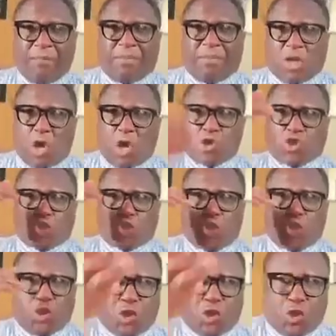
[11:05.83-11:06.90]
belongs to
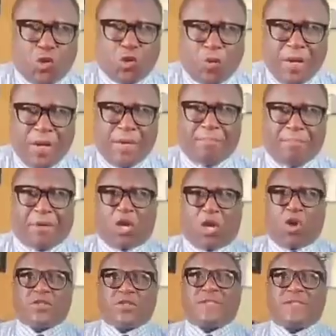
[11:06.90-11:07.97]
you,
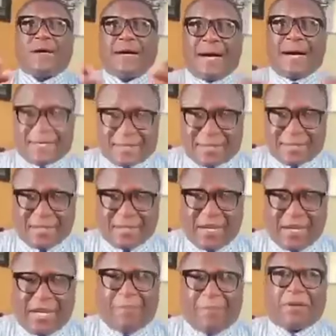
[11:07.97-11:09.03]
belongs to us.
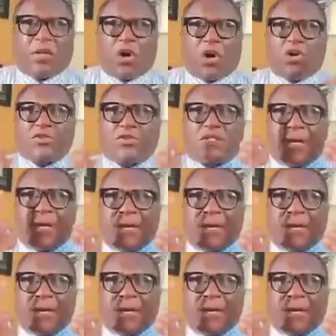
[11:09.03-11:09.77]
It belongs to